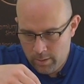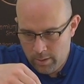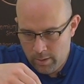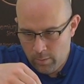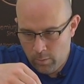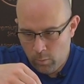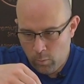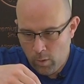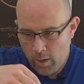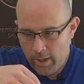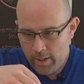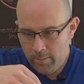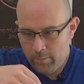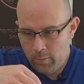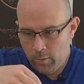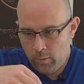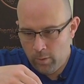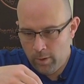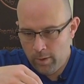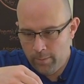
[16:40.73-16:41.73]
wide
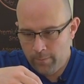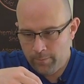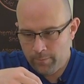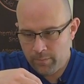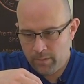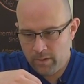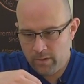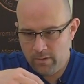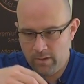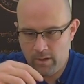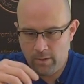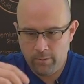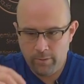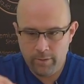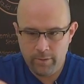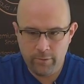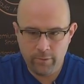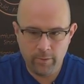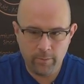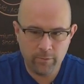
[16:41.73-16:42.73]
bore
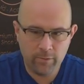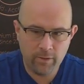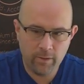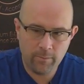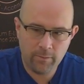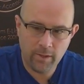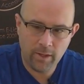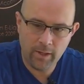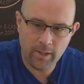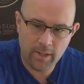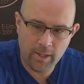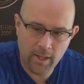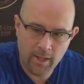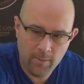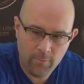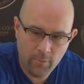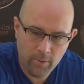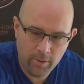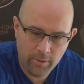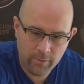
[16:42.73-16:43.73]
Delrin drip tip that it
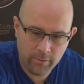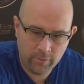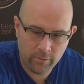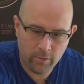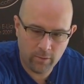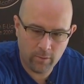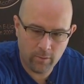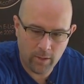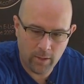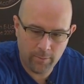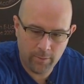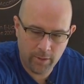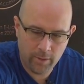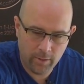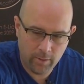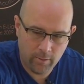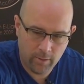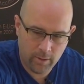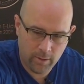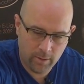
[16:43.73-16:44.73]
came with, so I'm going
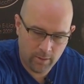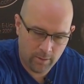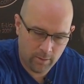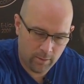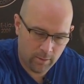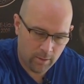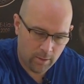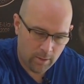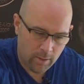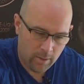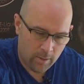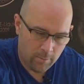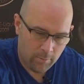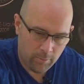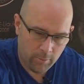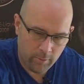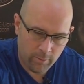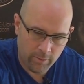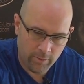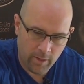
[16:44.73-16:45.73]
to go ahead and
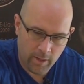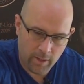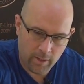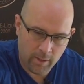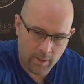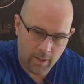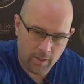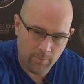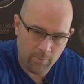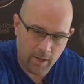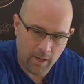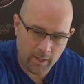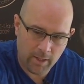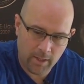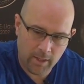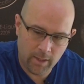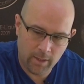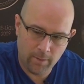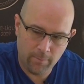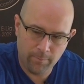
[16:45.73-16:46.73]
put that guy
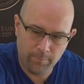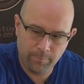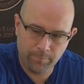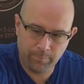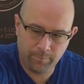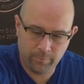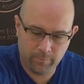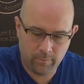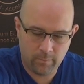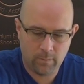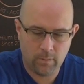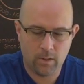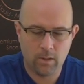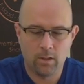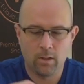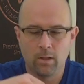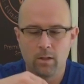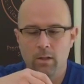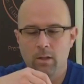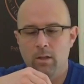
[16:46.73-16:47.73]
back in
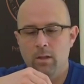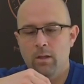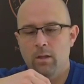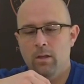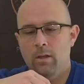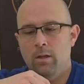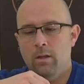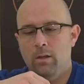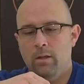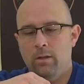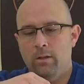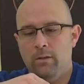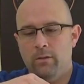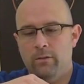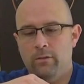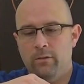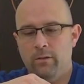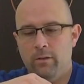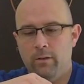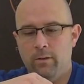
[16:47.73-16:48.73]
like
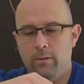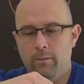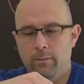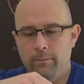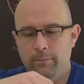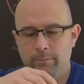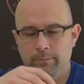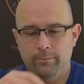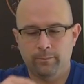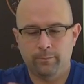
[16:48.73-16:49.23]
so,